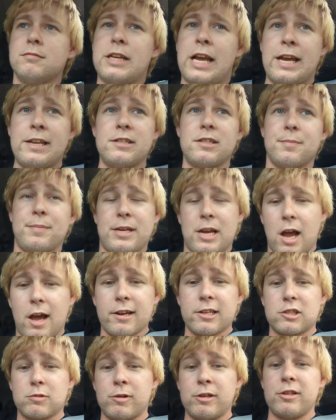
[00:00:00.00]
And to be
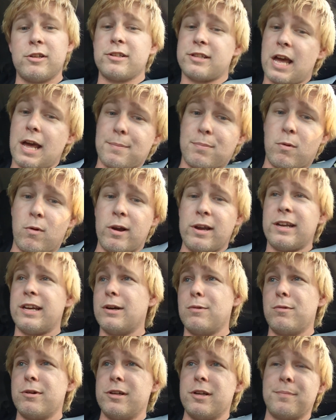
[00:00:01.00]
honest with you, at that point,
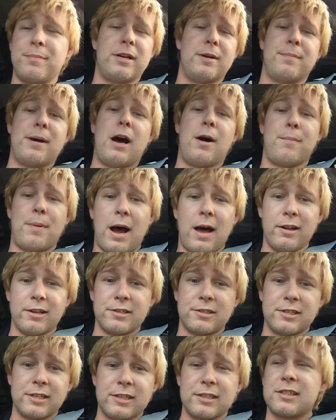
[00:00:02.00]
it wouldn't have been about
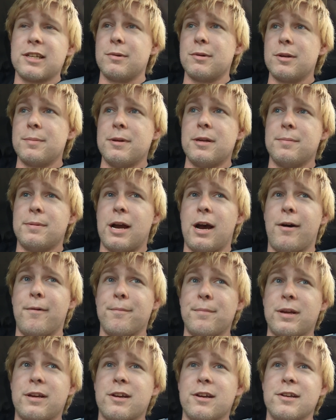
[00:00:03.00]
politics. It would have been about
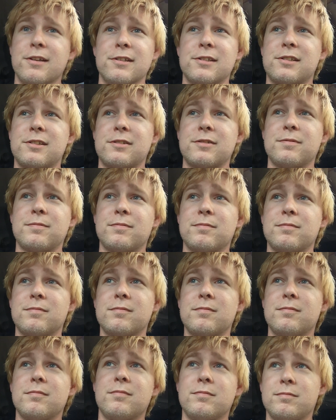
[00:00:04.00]
because
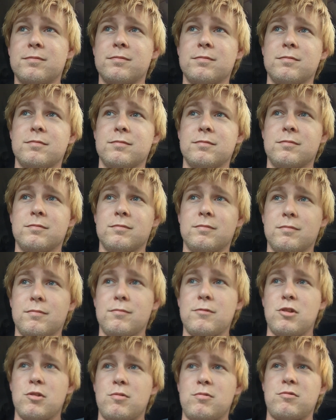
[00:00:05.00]

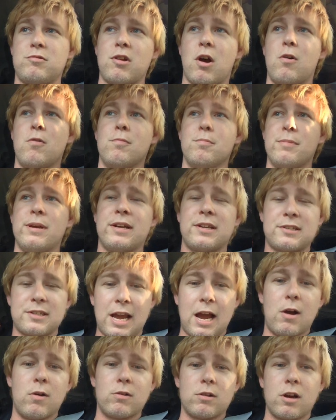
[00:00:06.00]
you don't mix
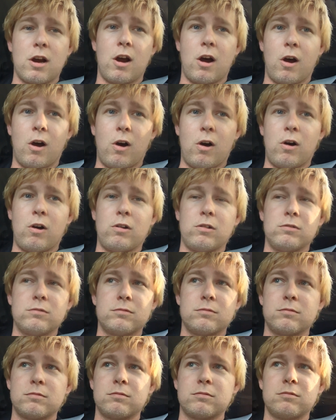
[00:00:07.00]
alcohol
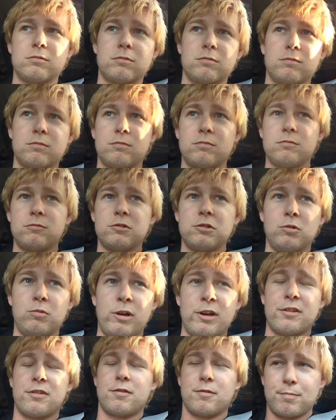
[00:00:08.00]

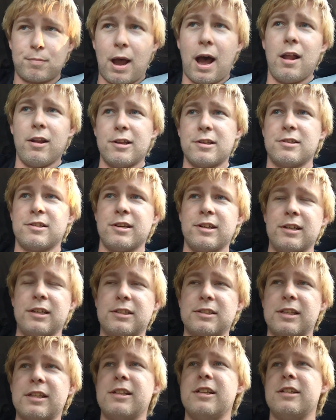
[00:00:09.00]
with
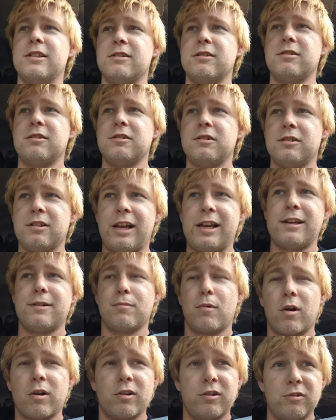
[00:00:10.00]
politics. And then, like,
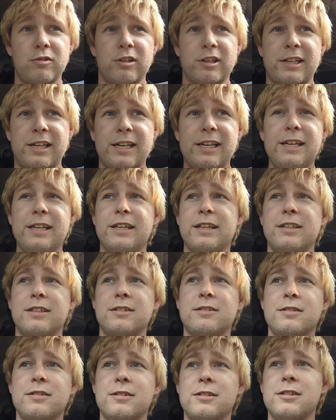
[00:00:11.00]
Martin Luther
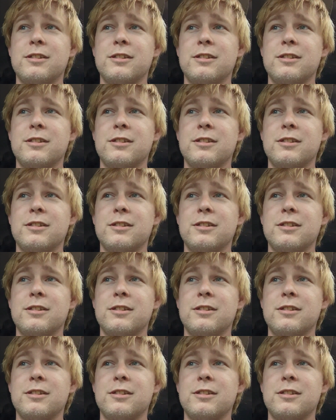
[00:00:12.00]
King